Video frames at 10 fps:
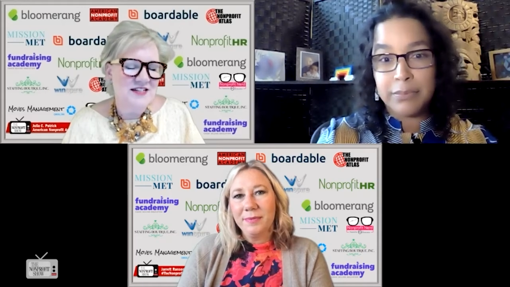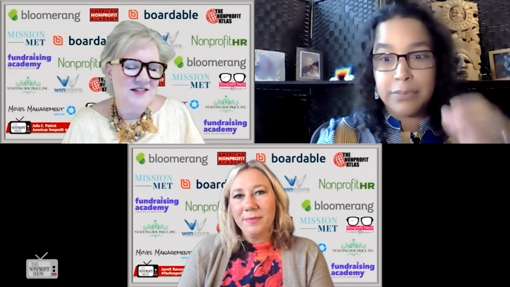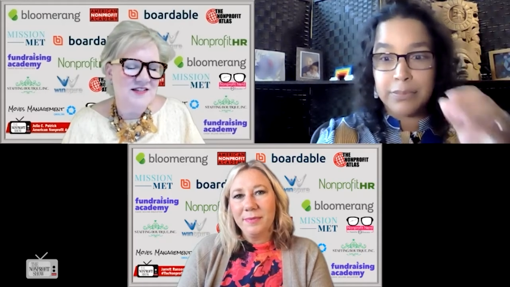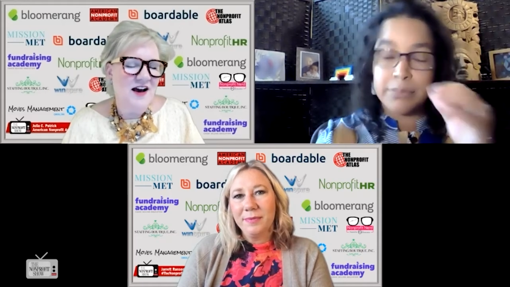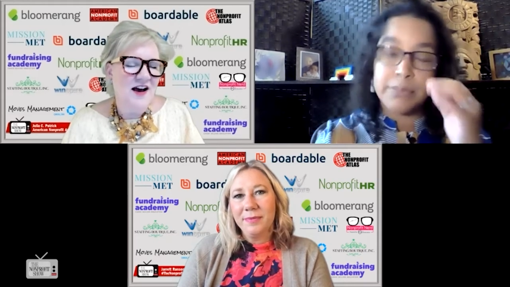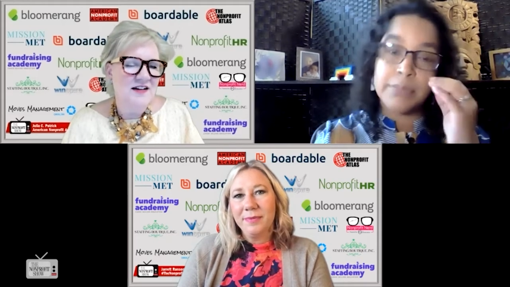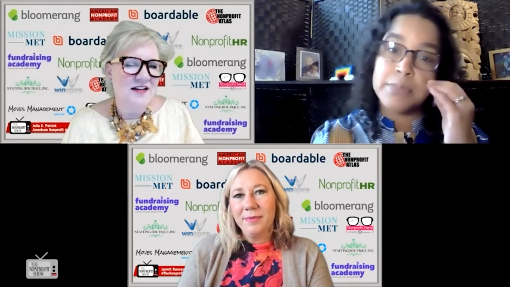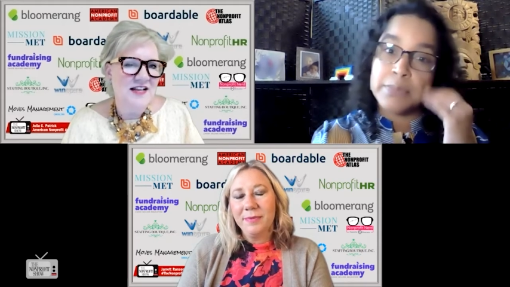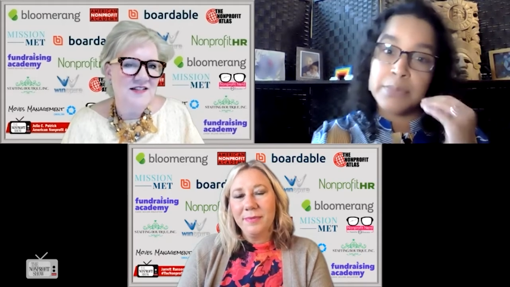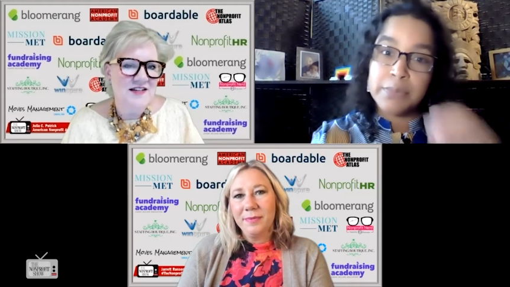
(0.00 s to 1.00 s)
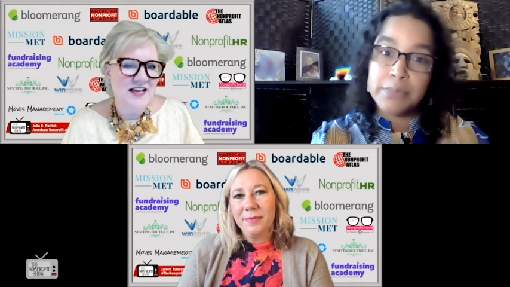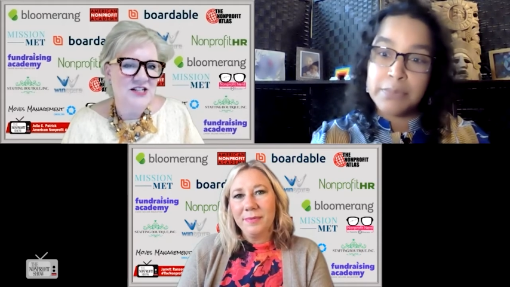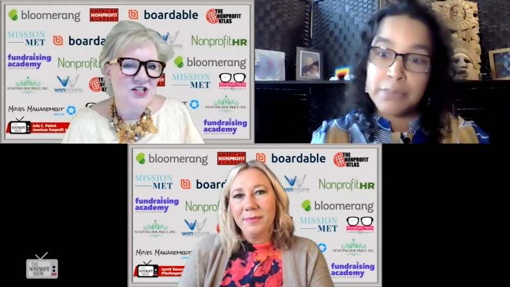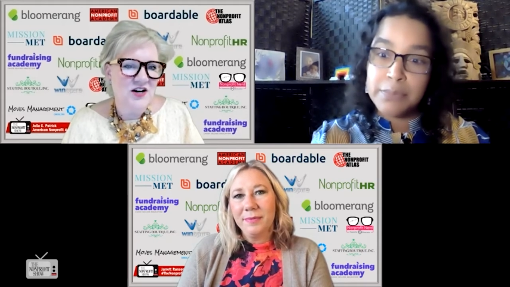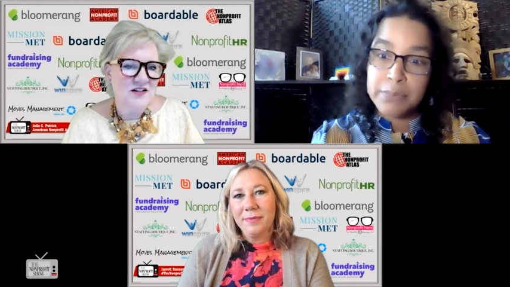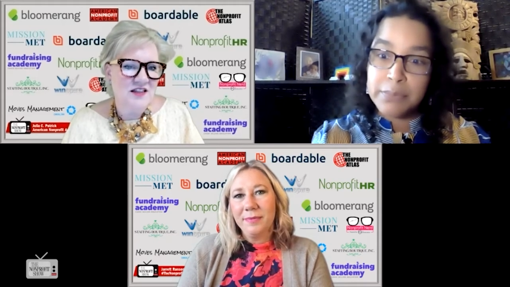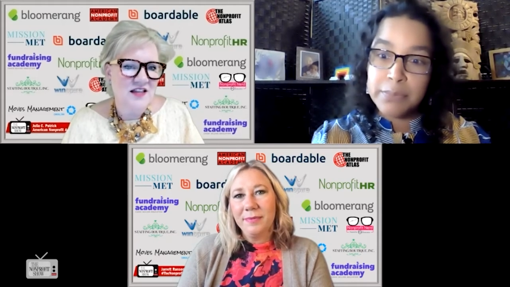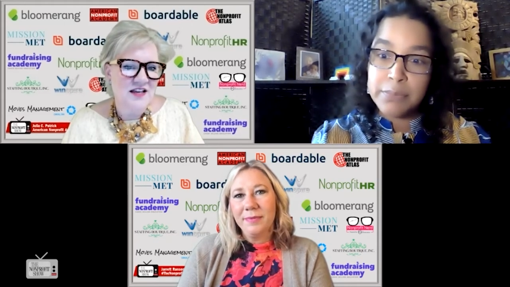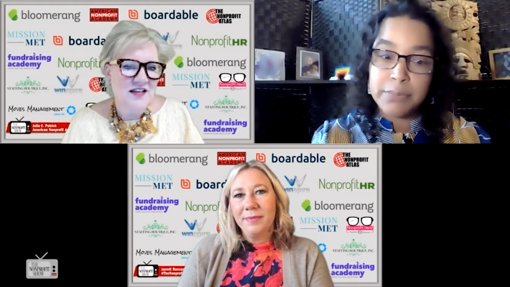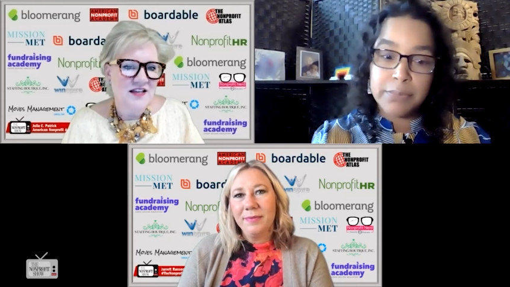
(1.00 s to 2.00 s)
Speaker 1: just on as an HR
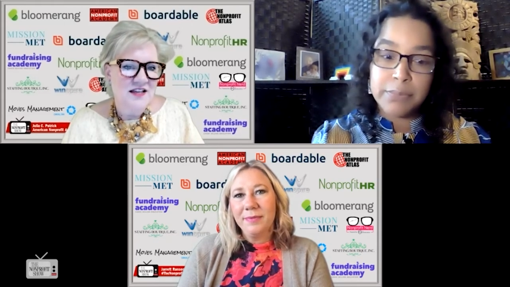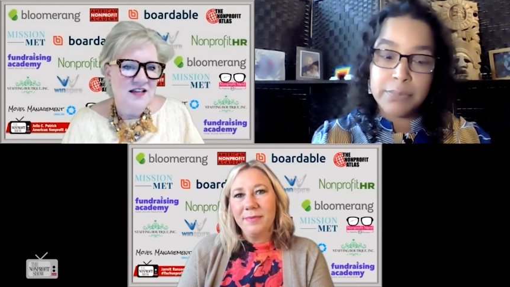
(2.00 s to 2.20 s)
thing.